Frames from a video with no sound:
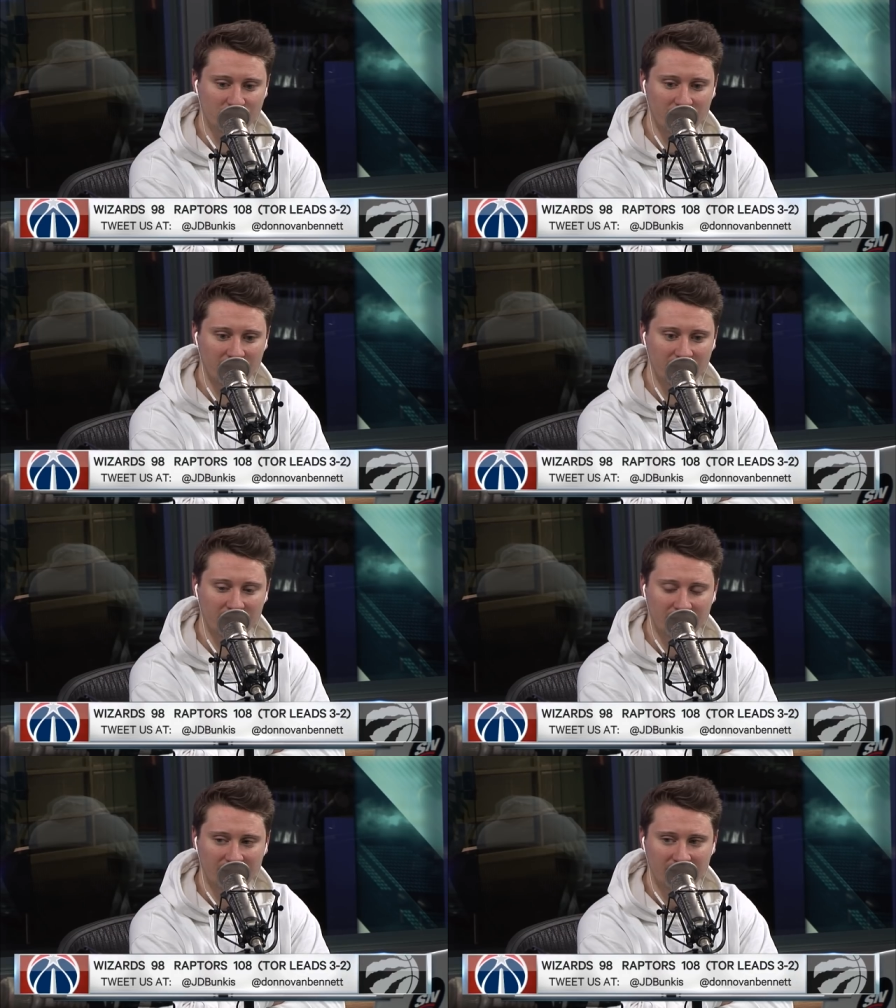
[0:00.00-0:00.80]
great,
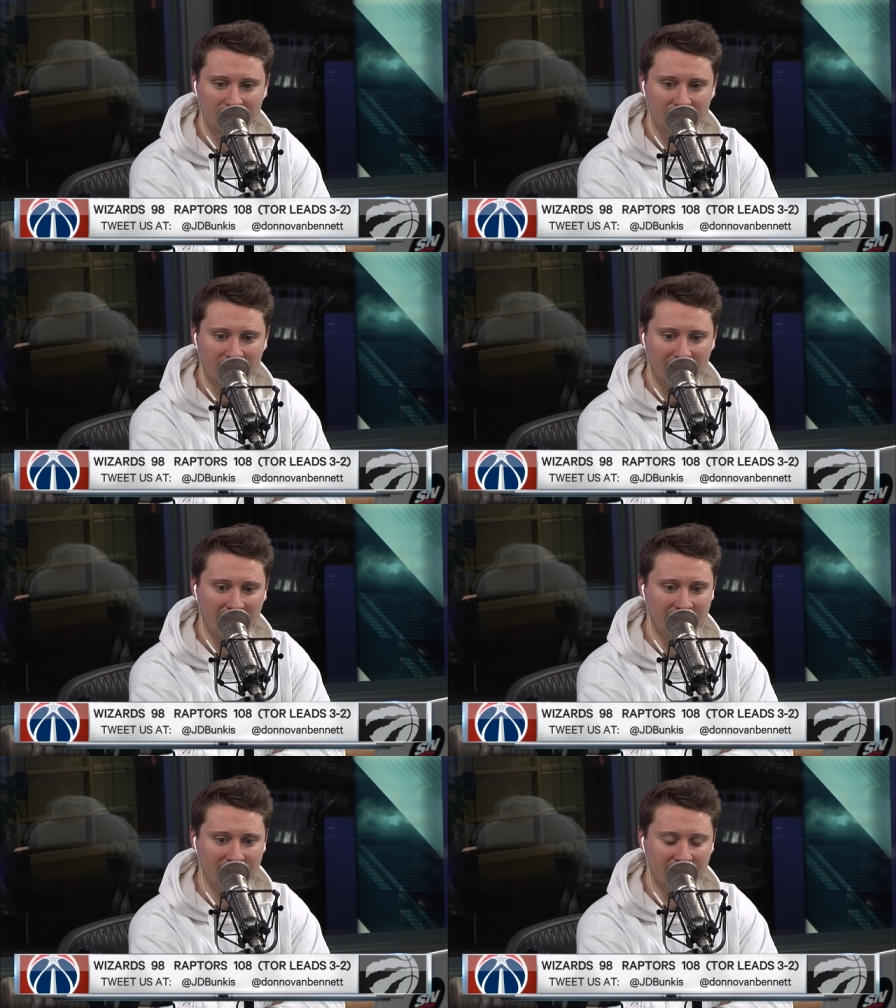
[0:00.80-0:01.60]

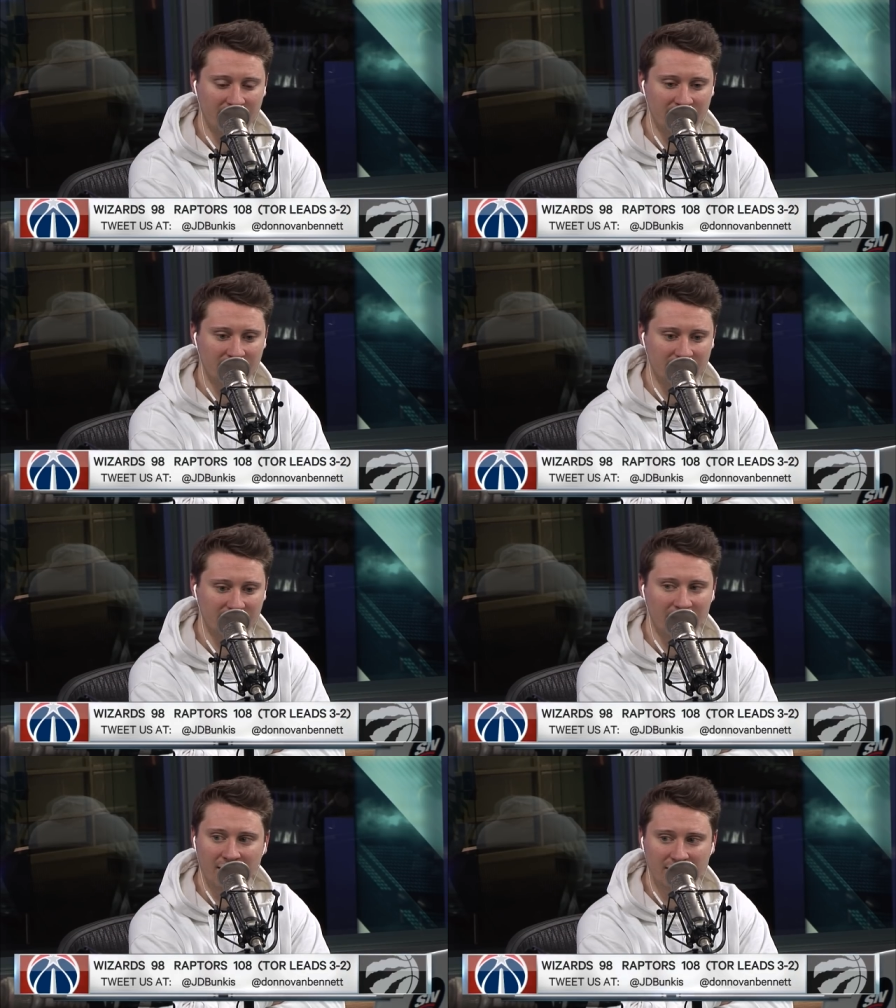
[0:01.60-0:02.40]
and then
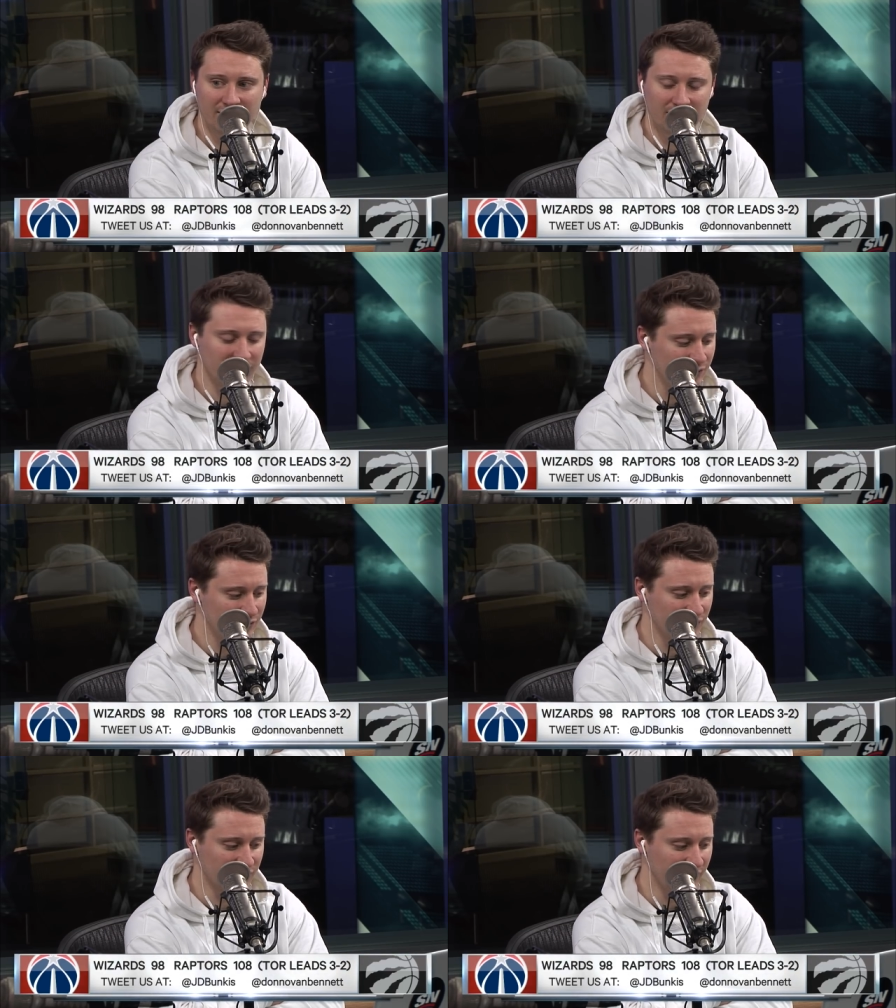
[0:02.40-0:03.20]
tonight,
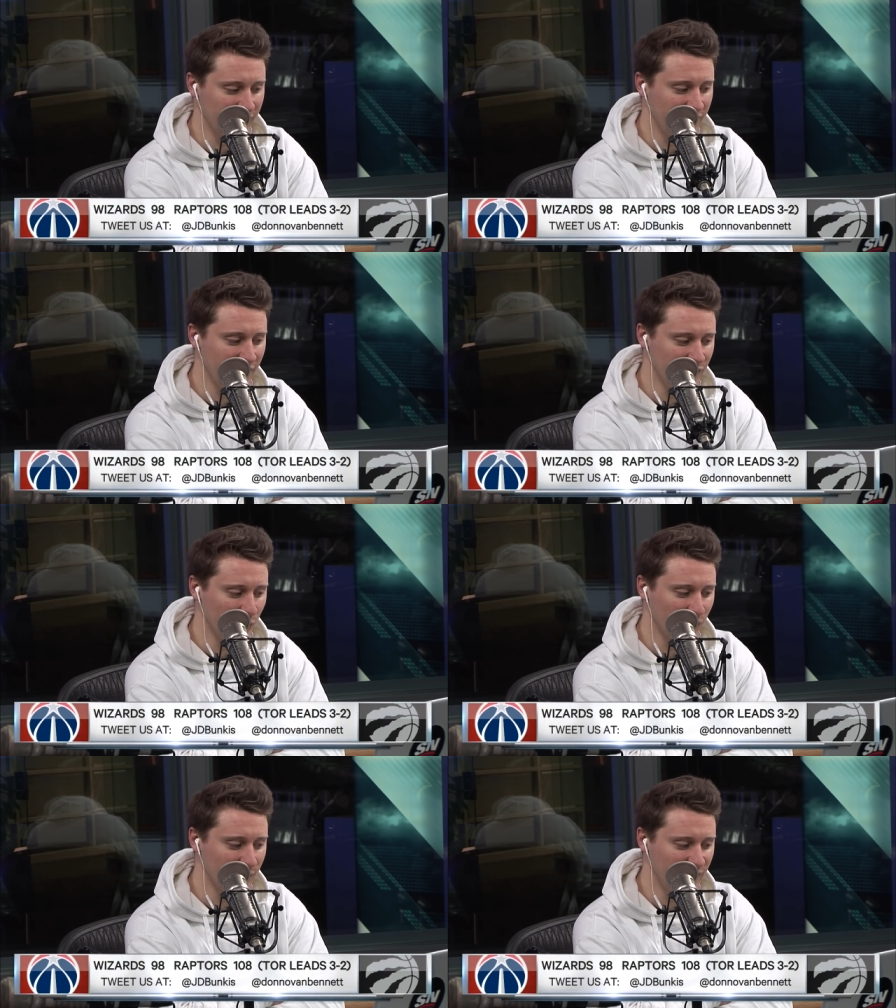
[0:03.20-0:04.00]
just like again,
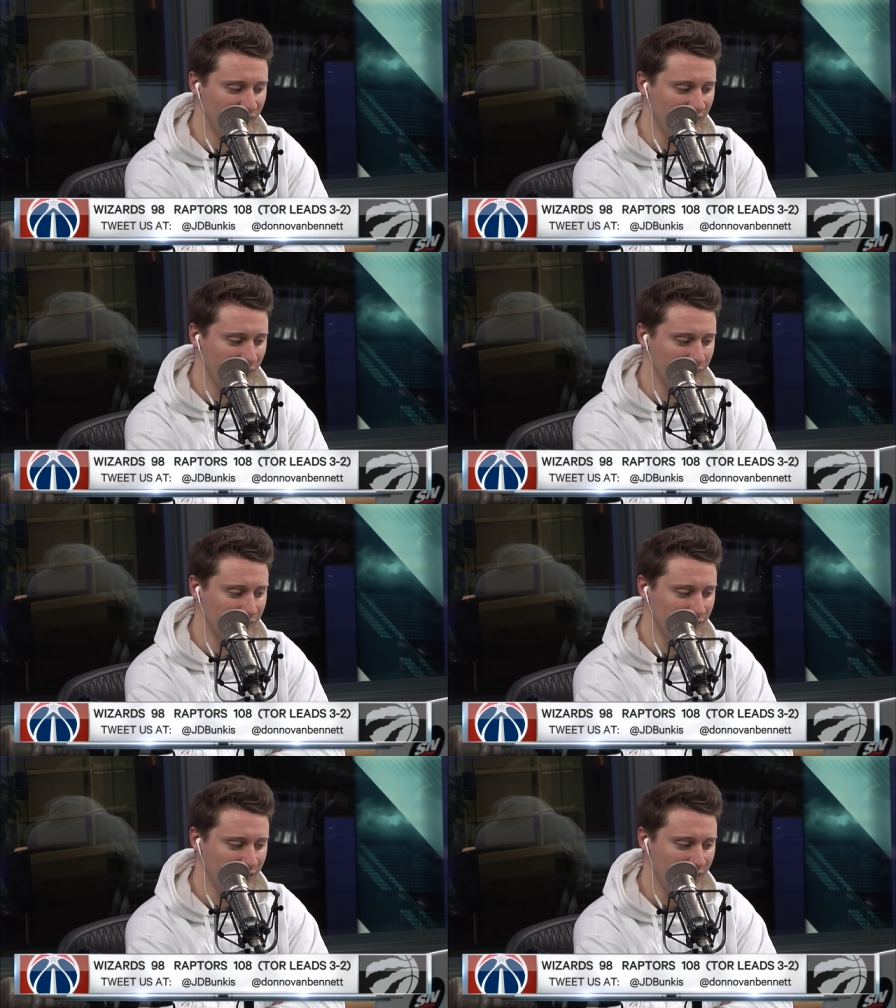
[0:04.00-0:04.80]
nowhere to be found.